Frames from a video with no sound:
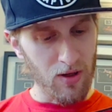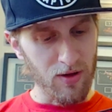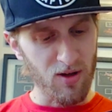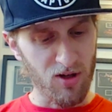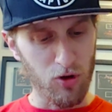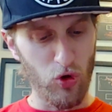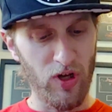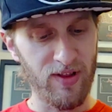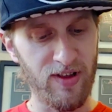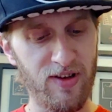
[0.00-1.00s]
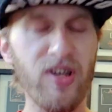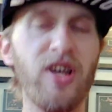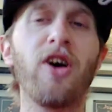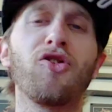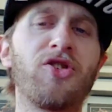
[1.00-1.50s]
including the
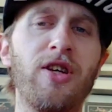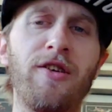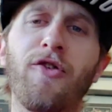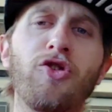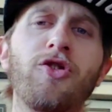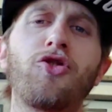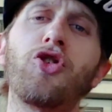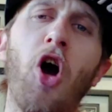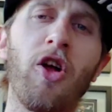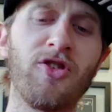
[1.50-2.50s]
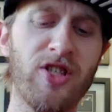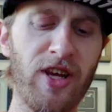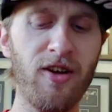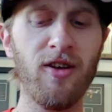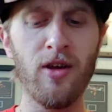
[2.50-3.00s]
TLC versus John
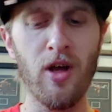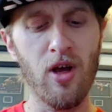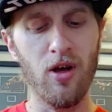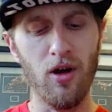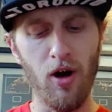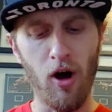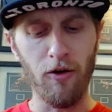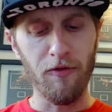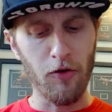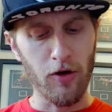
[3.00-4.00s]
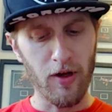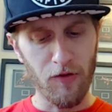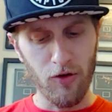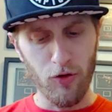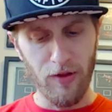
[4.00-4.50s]
Cena,
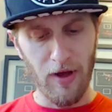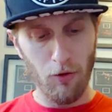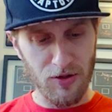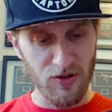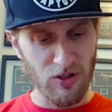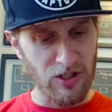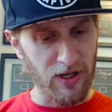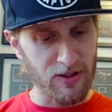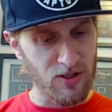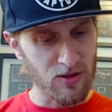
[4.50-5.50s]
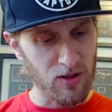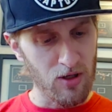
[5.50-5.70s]
Unforgiven 2006.